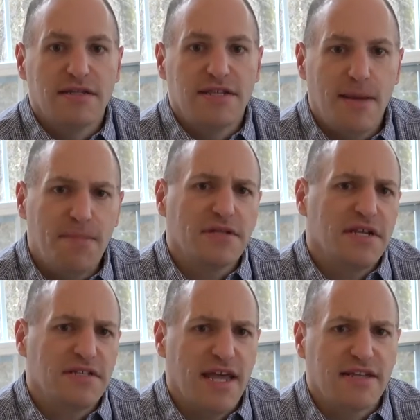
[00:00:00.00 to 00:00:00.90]

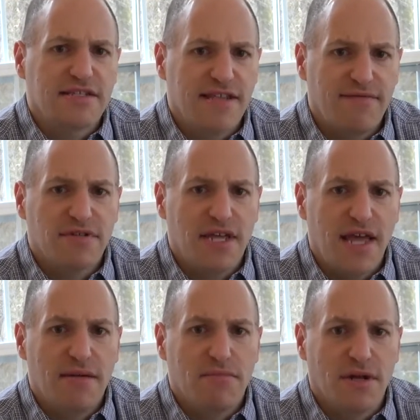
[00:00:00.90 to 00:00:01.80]
typically takes 7 to
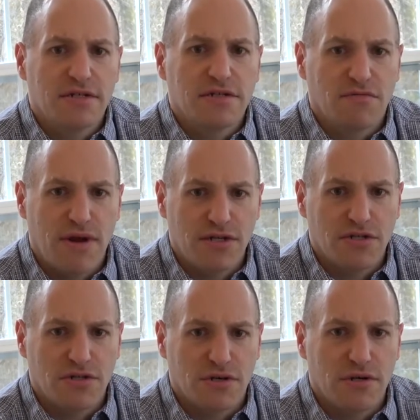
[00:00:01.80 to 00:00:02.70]
8 months to
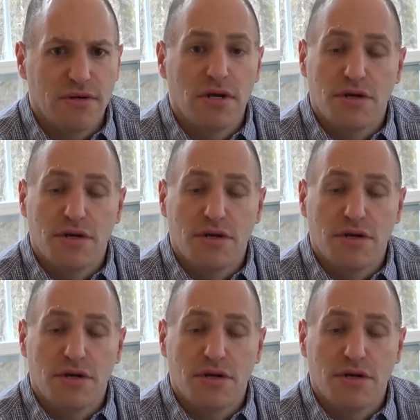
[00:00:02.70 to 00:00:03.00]
register,